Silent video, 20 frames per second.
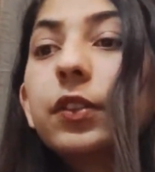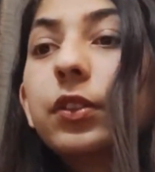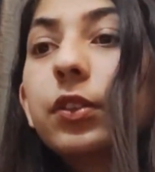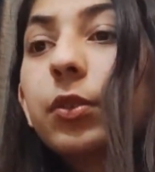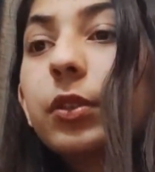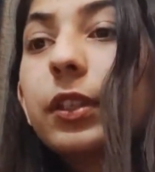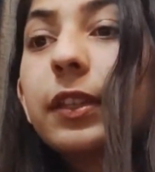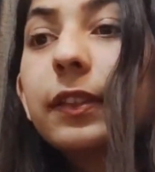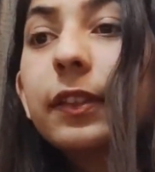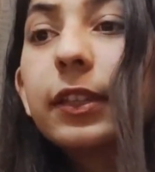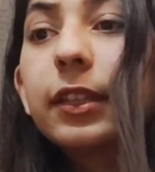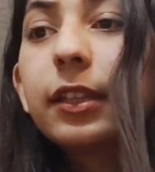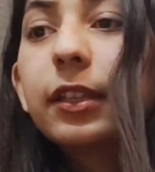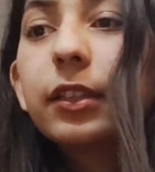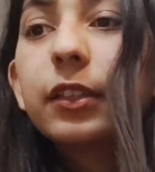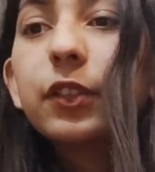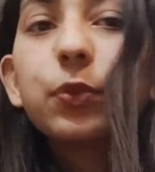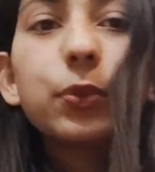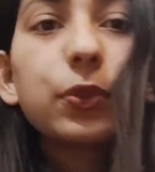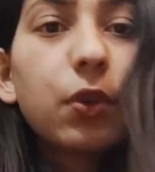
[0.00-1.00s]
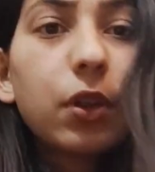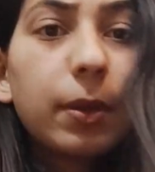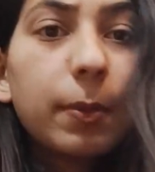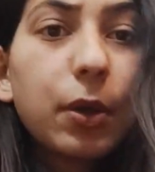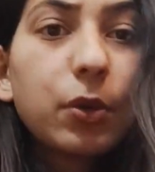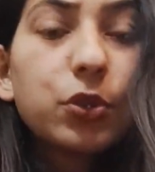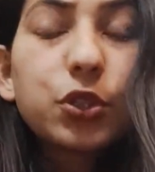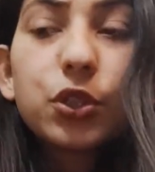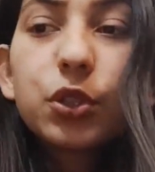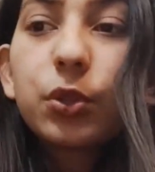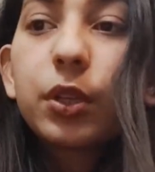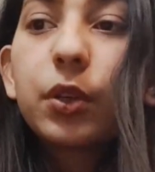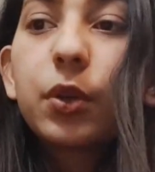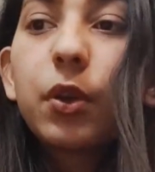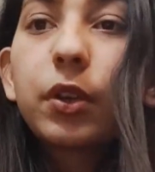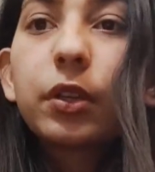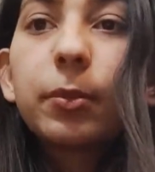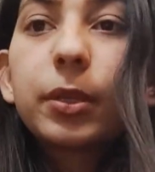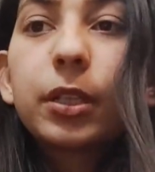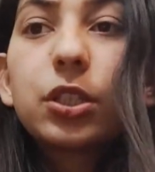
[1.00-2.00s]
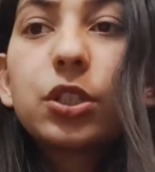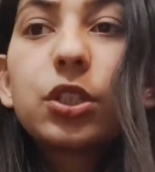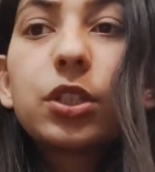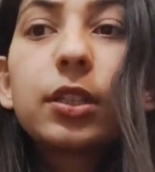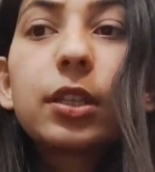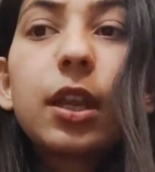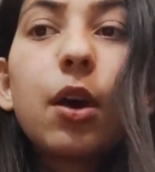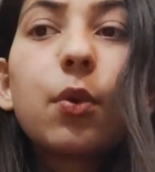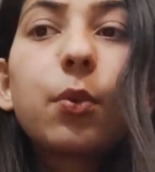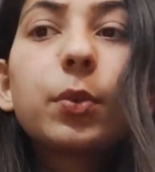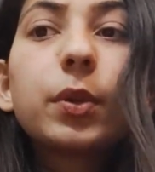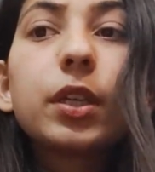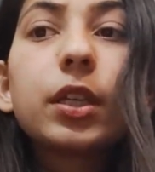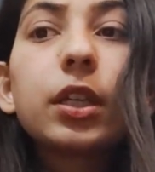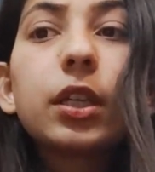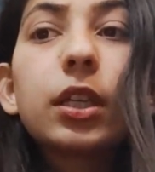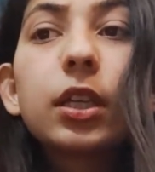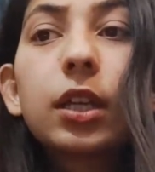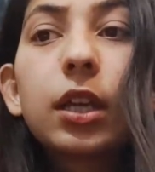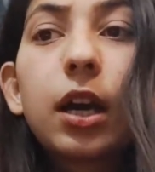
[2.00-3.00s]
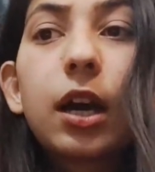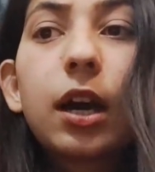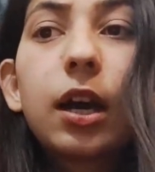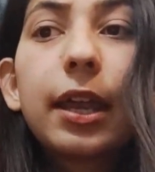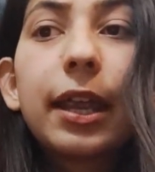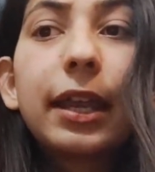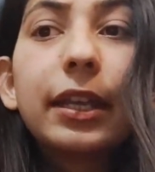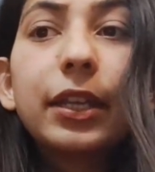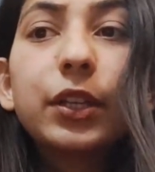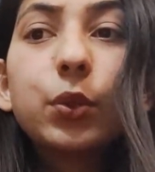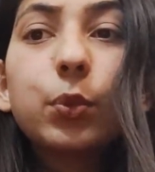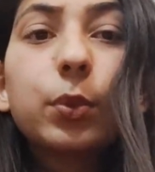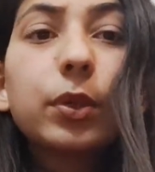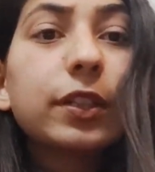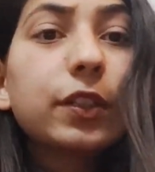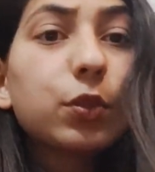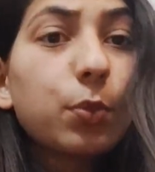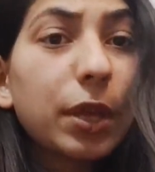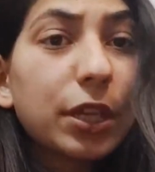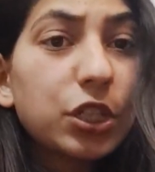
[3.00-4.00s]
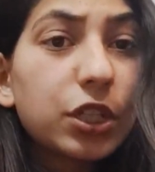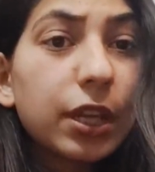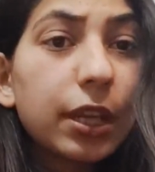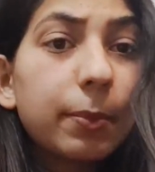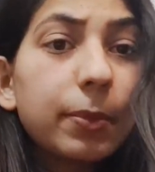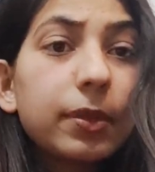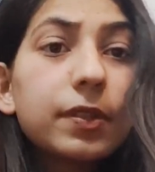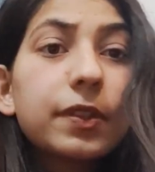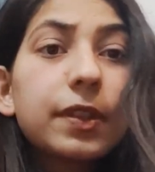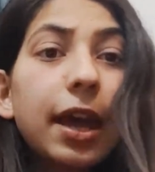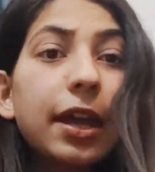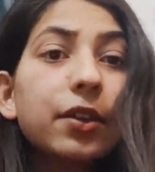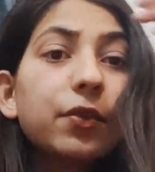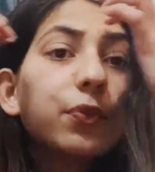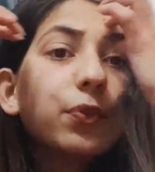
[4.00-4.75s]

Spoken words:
So this was all about sugar contamination. Now we are heading towards vegetables and